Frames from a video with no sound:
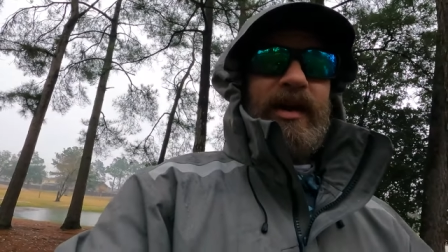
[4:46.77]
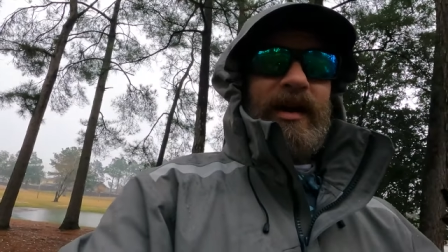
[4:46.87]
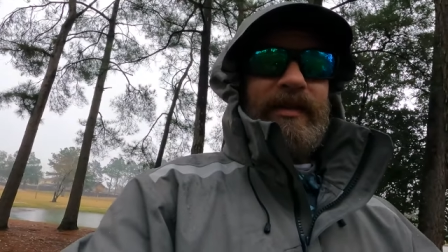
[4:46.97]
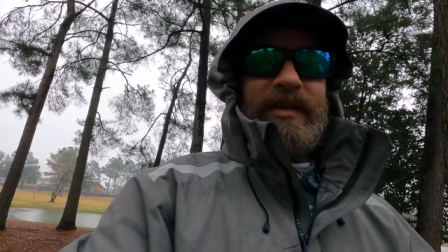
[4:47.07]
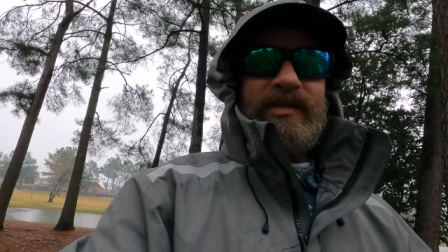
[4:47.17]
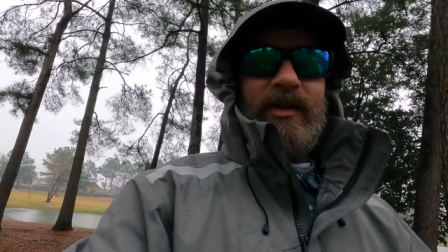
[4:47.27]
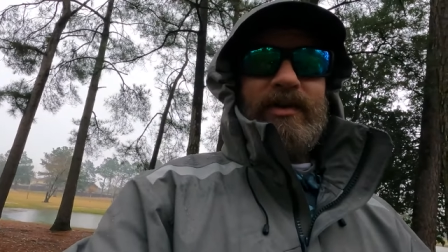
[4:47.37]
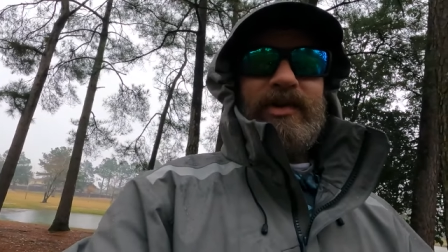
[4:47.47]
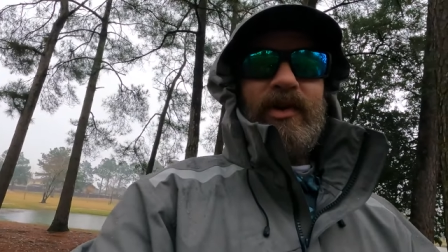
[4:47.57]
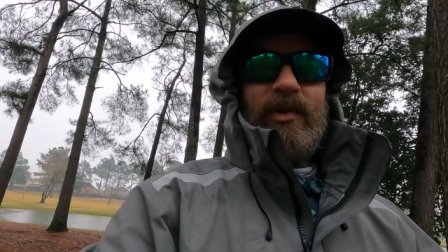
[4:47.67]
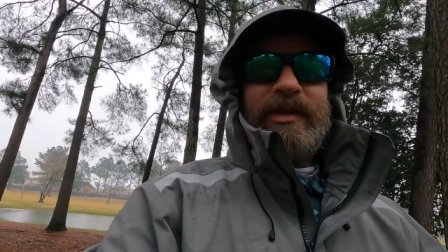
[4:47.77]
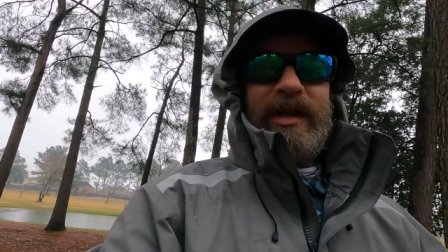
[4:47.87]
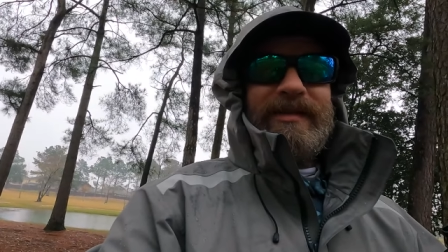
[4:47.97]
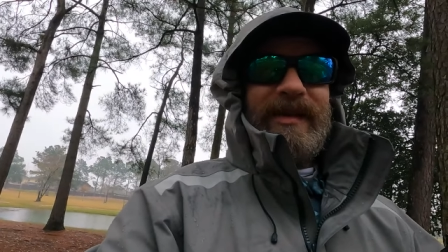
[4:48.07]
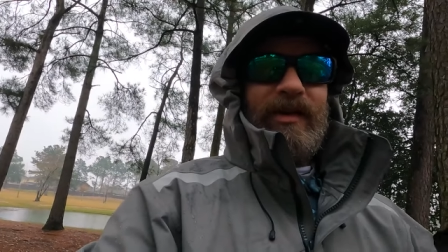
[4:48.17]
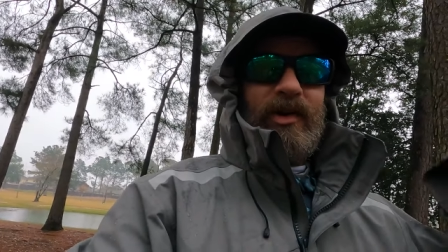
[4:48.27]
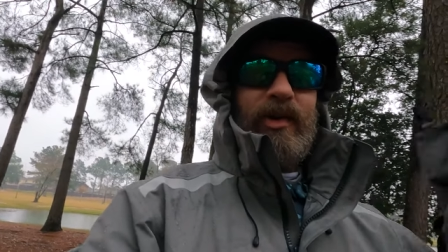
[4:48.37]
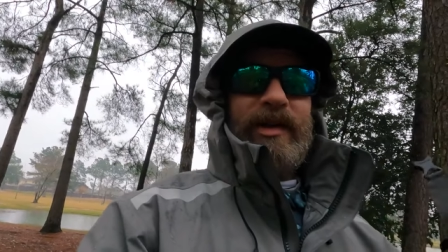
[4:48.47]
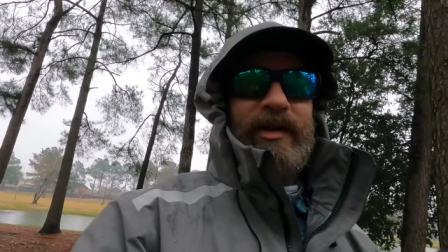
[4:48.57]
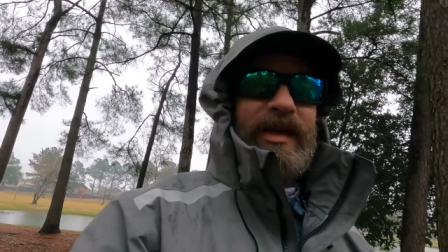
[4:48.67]
you dry. These are also Gore-Tex. They are
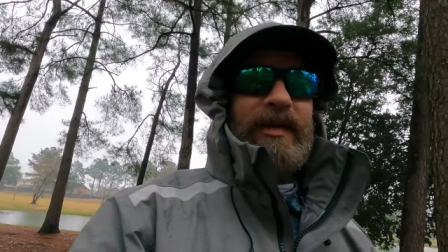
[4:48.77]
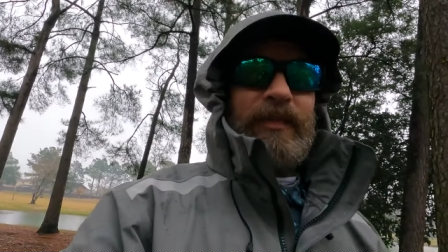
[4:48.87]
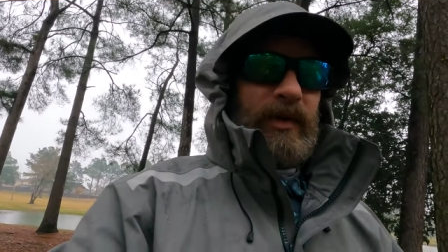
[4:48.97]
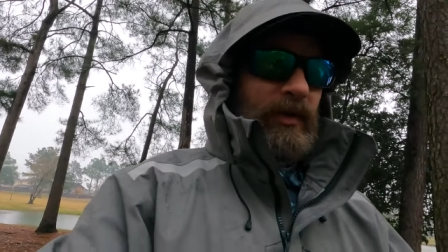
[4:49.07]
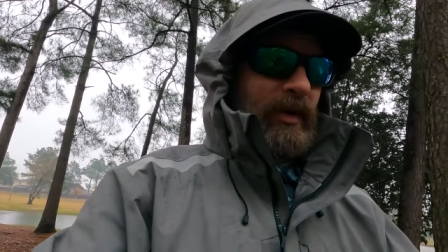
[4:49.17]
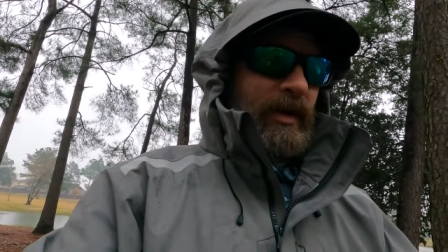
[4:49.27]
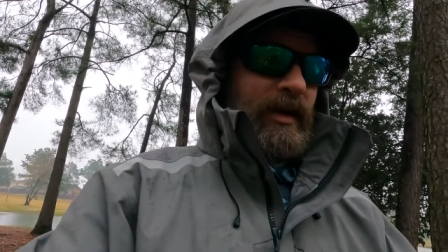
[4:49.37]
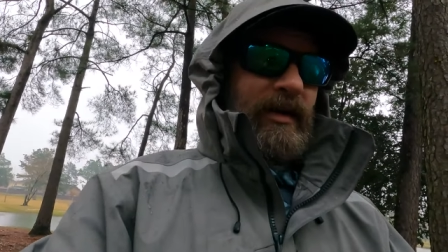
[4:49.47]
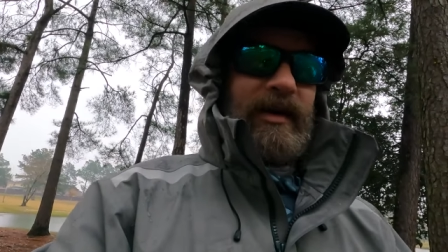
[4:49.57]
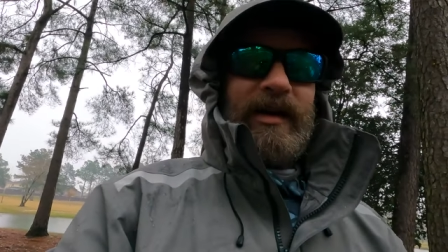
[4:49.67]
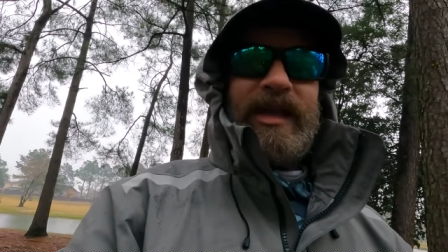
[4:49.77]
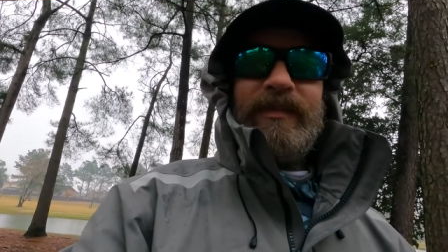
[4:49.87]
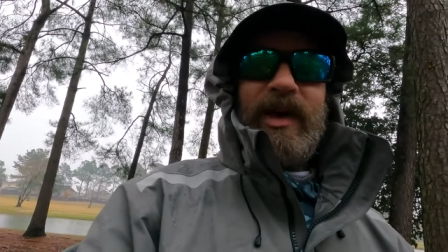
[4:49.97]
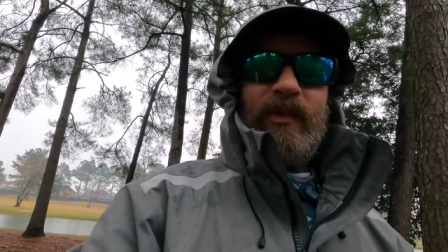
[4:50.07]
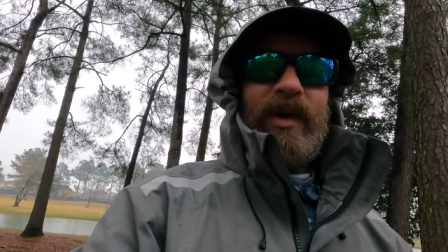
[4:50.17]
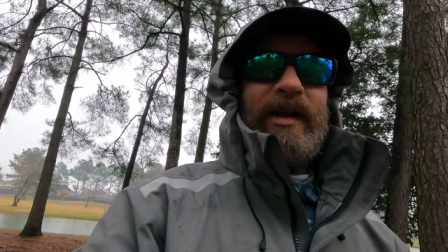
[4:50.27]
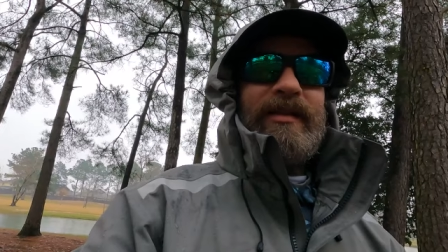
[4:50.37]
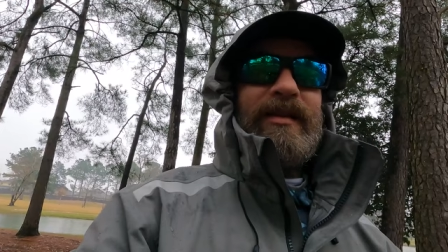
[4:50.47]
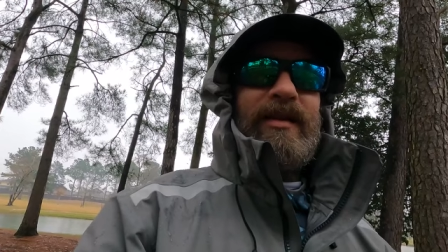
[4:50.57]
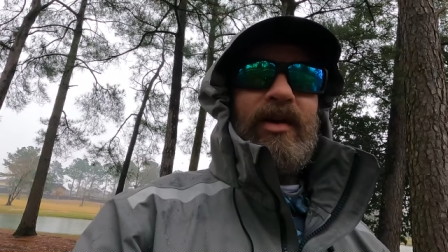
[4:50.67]
going to keep you, uh, keep that
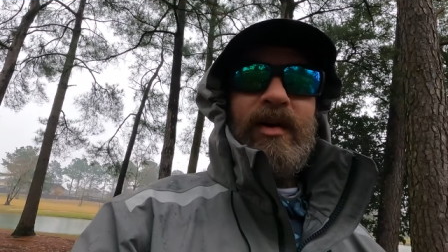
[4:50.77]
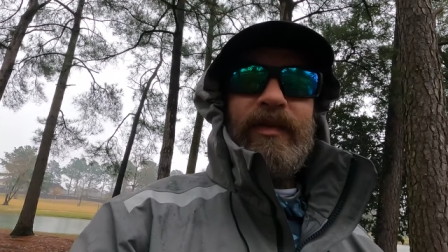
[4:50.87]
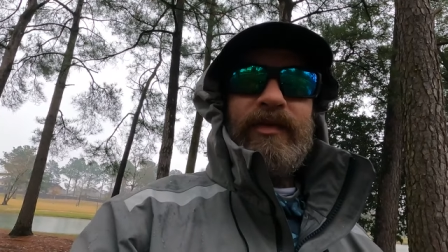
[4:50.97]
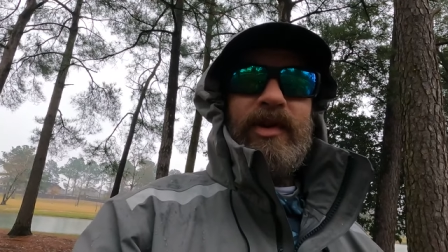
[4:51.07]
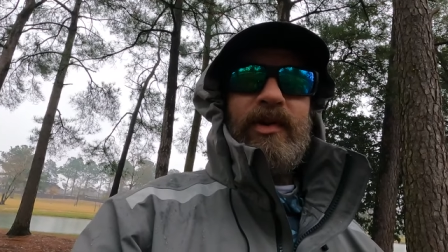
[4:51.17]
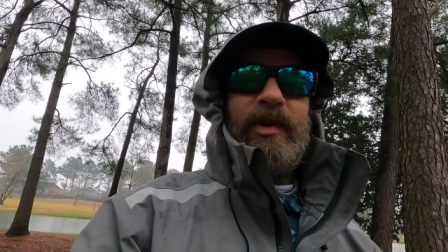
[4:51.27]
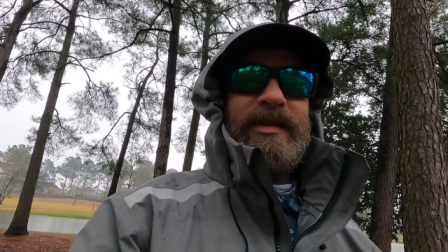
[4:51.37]
wind off of you.